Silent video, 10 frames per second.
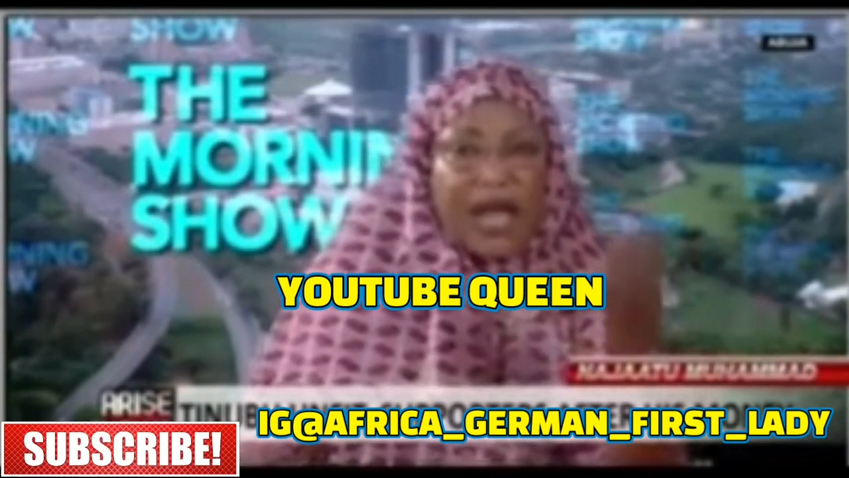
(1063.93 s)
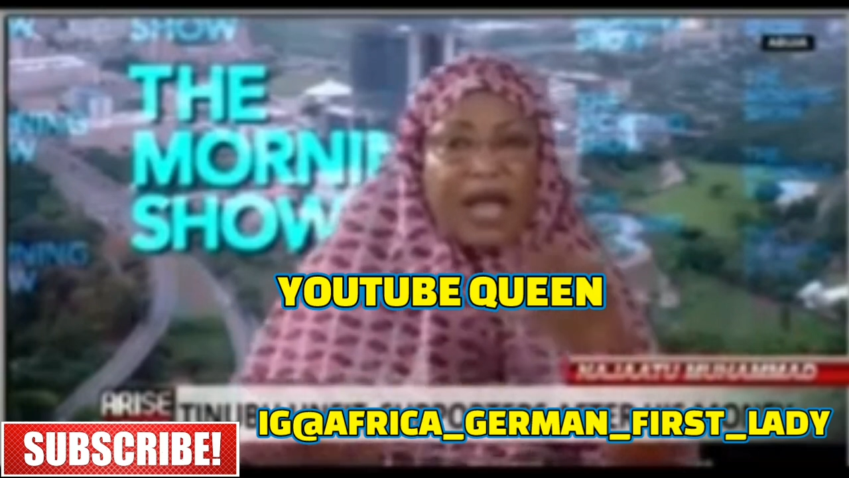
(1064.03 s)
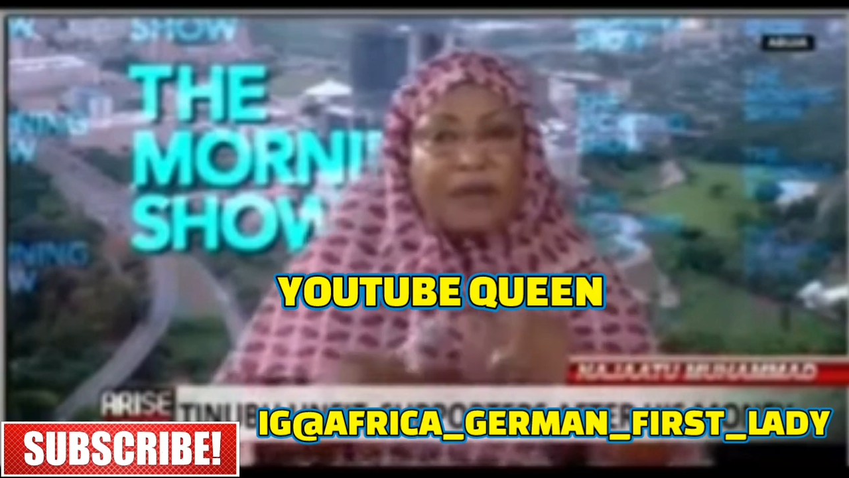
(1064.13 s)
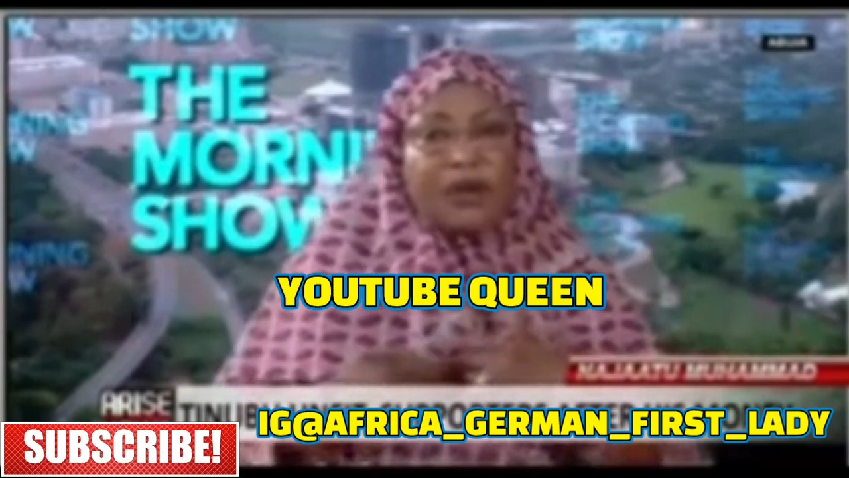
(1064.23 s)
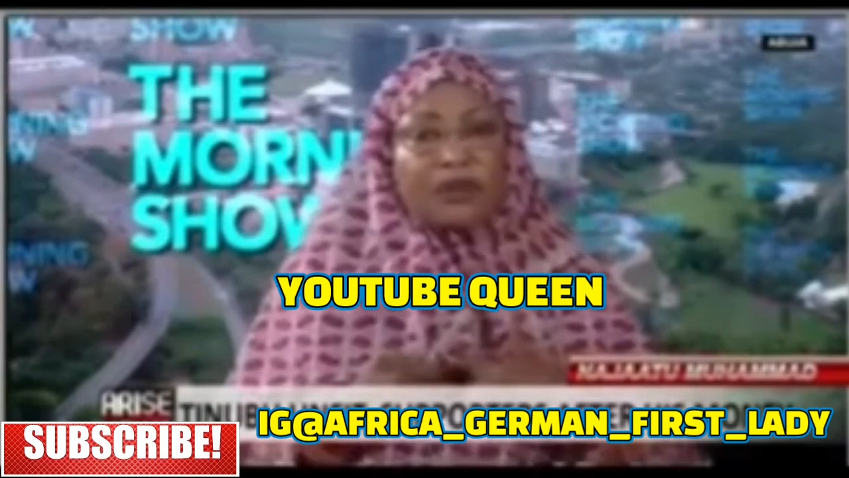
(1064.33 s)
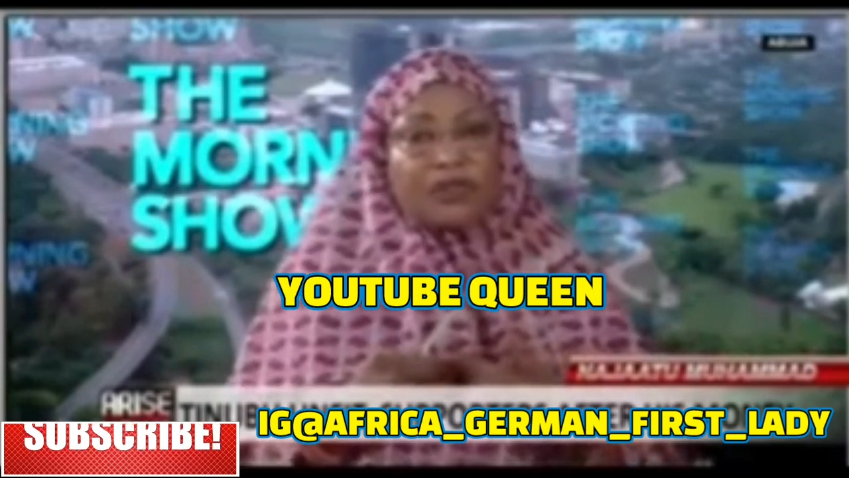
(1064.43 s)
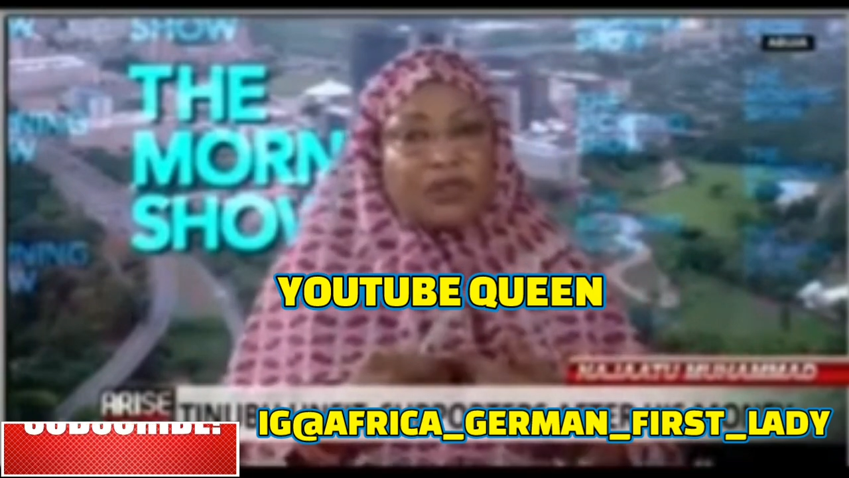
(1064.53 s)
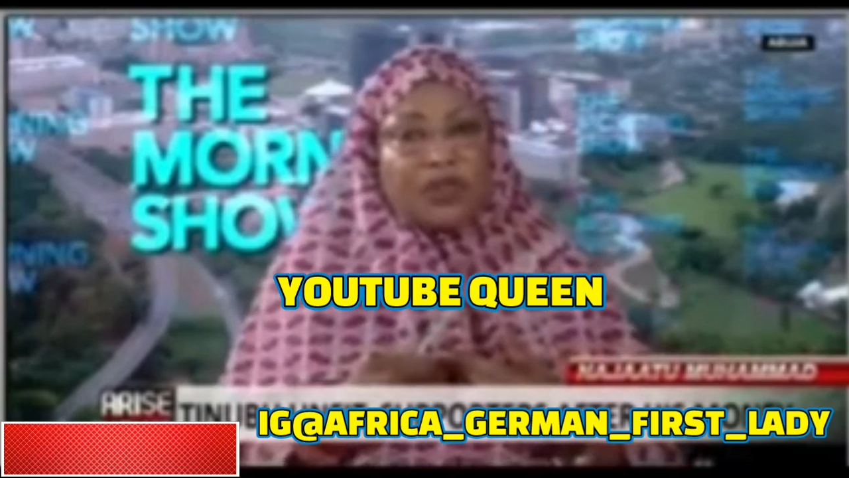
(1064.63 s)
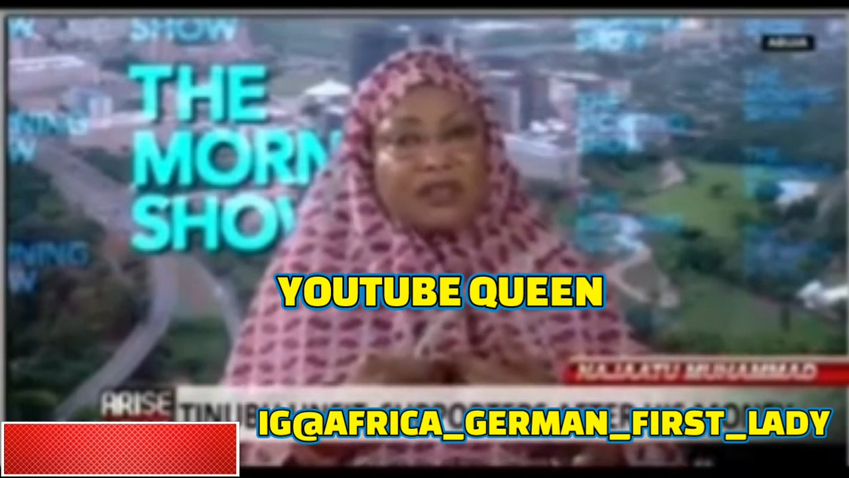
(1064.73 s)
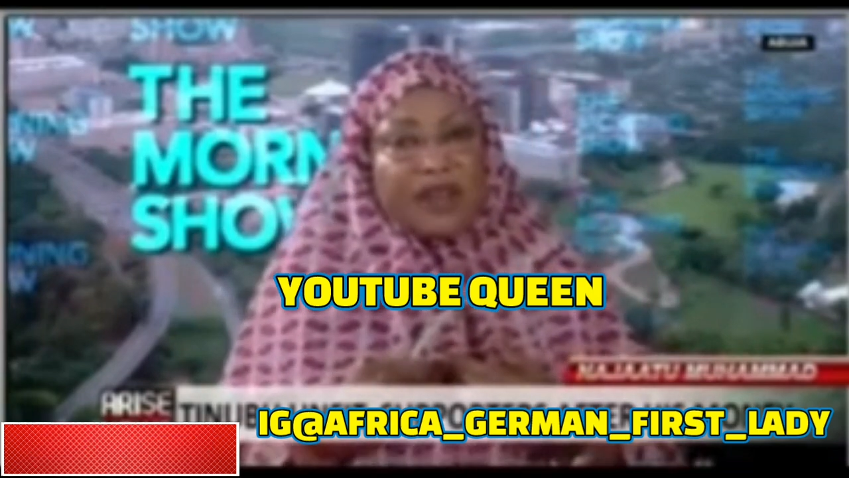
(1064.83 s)
I belong
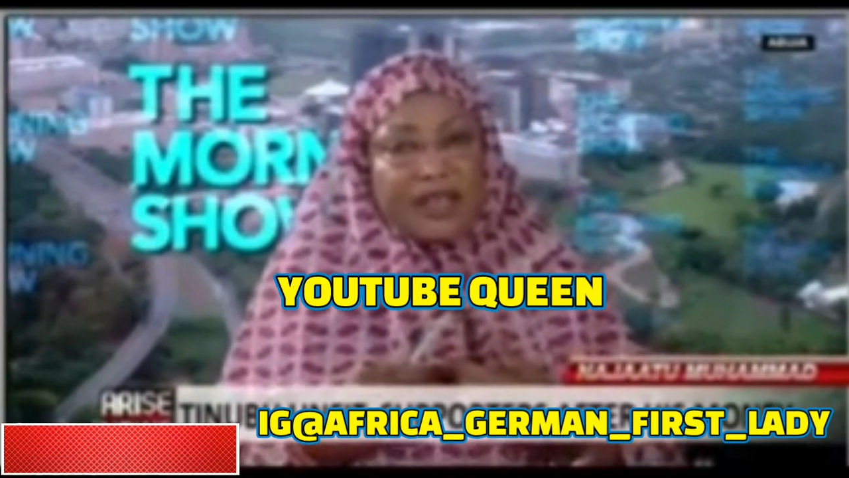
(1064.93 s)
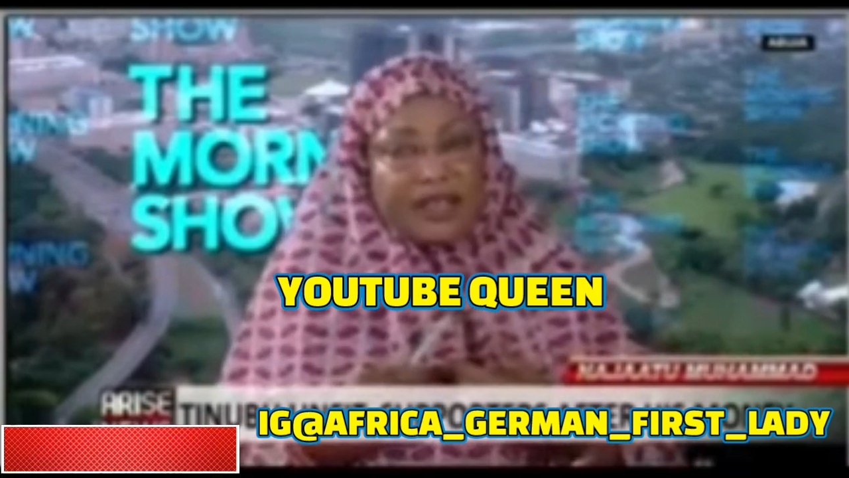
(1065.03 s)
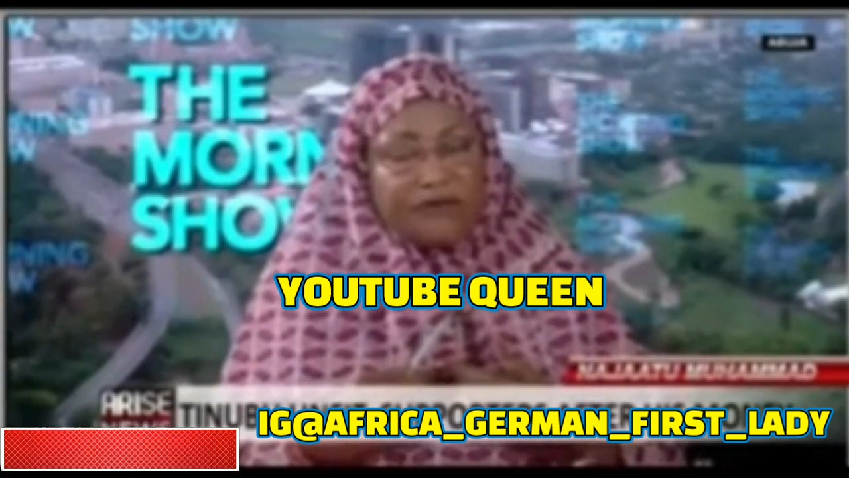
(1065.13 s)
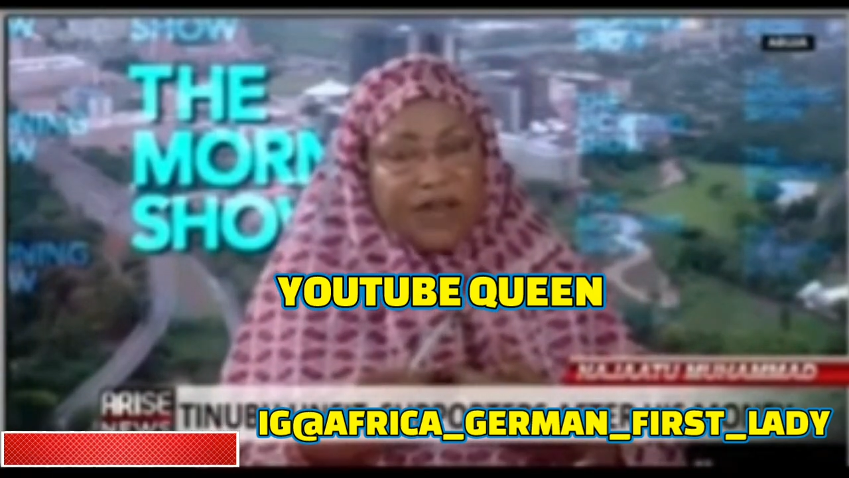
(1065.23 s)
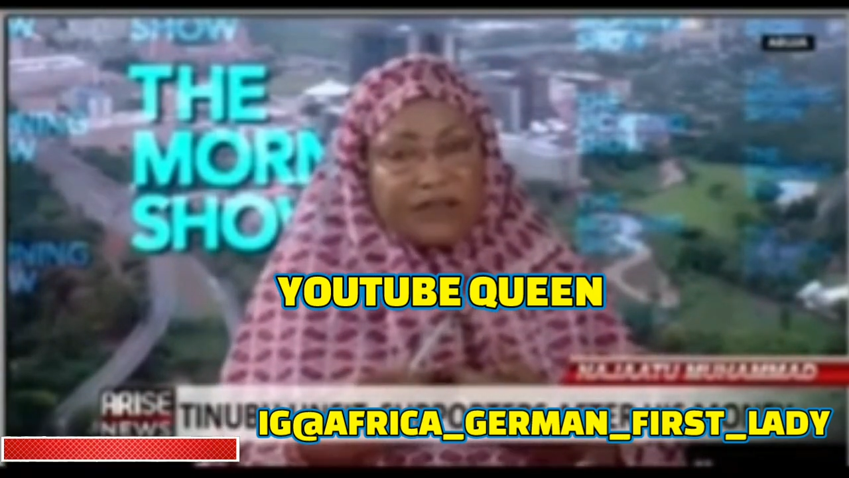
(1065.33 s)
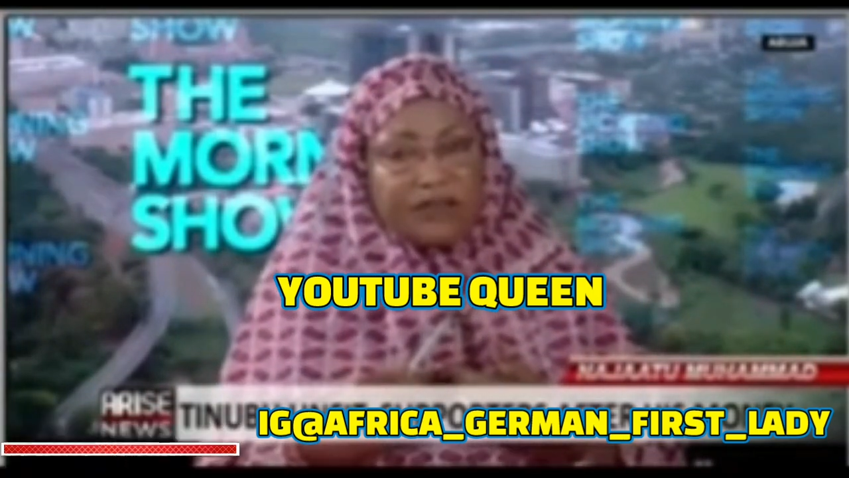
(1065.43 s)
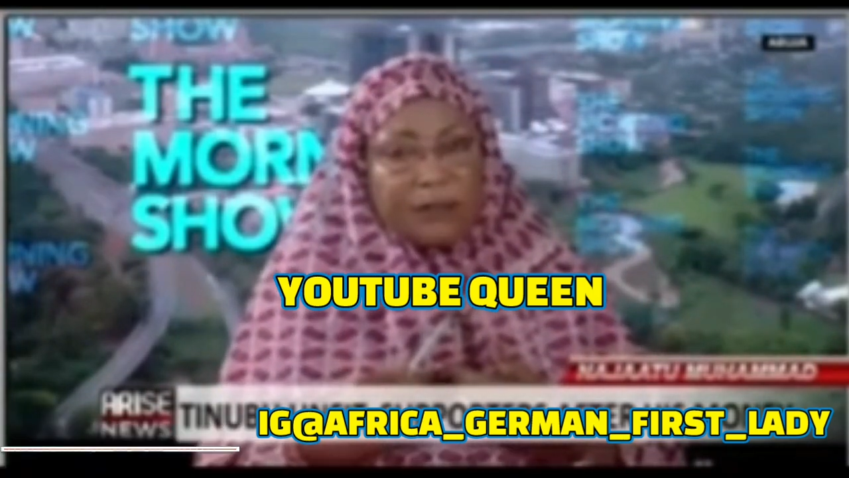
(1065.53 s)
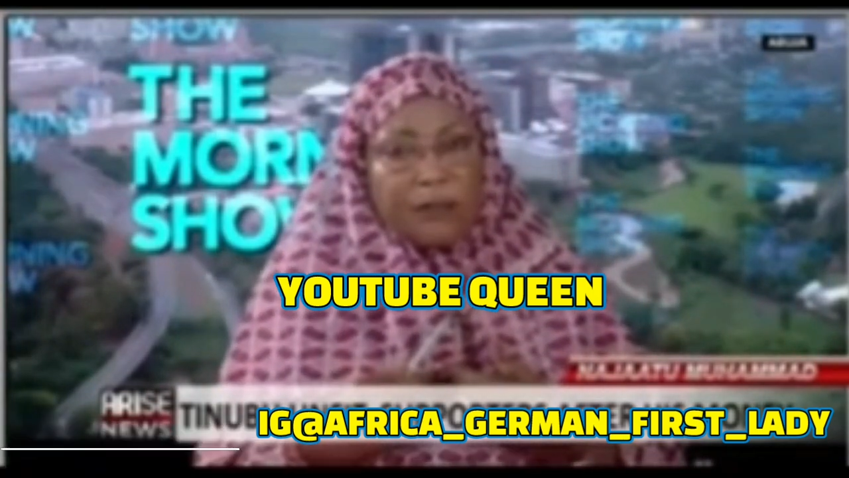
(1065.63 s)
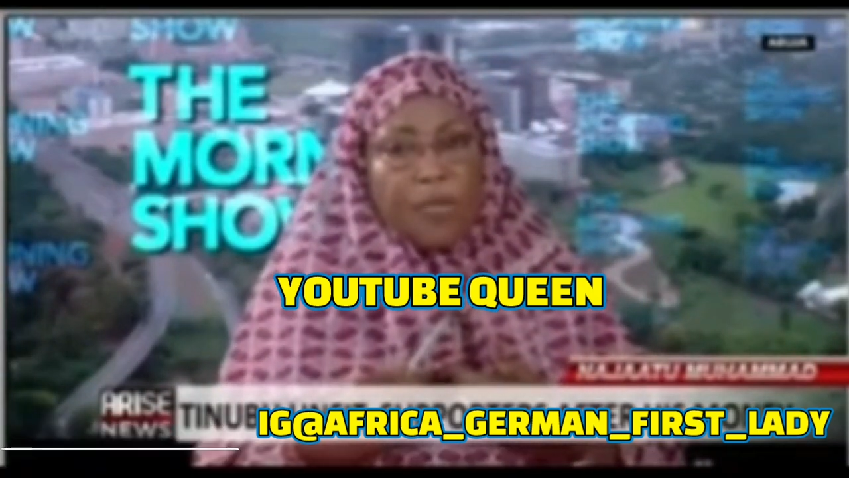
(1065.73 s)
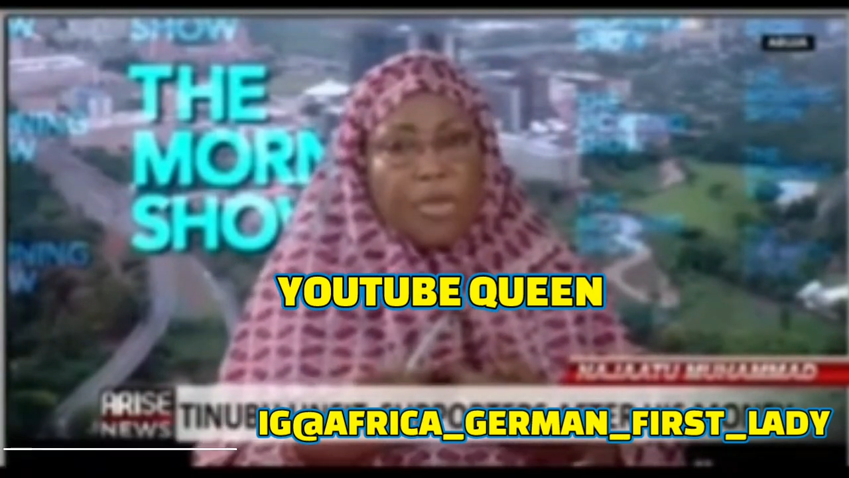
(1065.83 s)
to the Saraki faction.